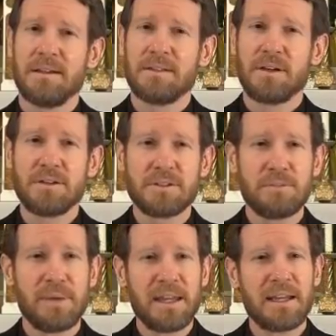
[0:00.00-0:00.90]
it's
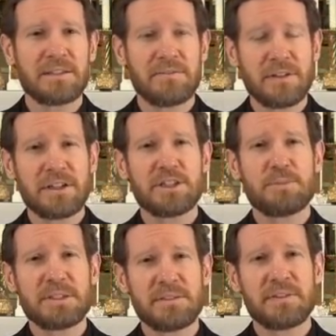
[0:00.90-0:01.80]
also meant as a very
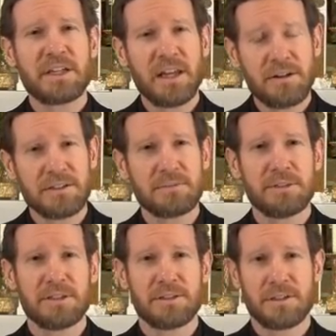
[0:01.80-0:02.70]
specific charism
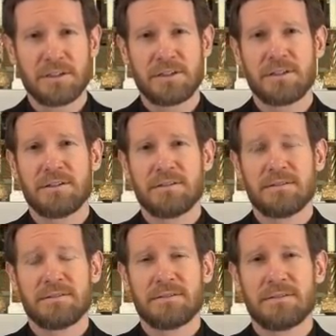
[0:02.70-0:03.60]
in the church.
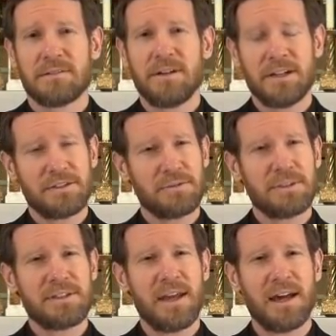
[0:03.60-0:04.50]
All right, so
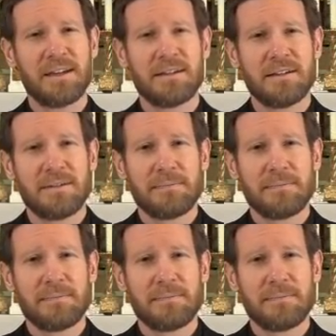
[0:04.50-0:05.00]
what's that?